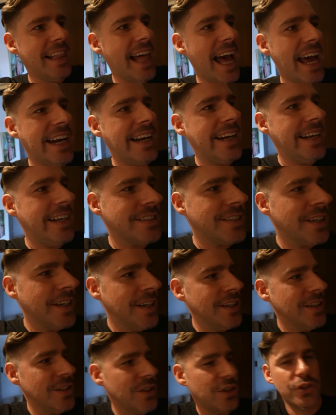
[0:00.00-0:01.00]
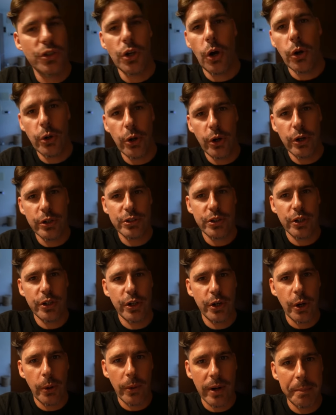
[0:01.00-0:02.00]
and it is so good, so you
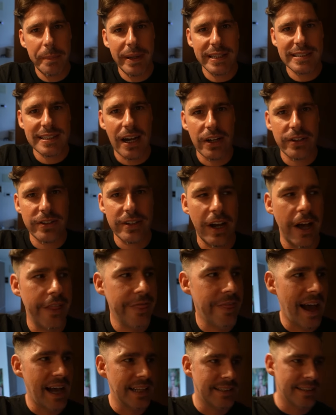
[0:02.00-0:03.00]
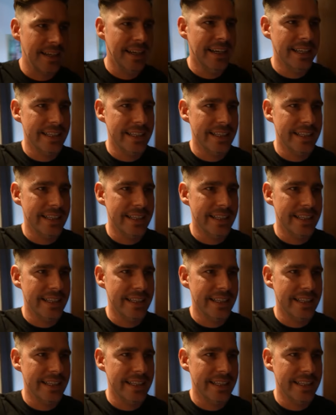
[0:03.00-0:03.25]
don't want to miss out on that.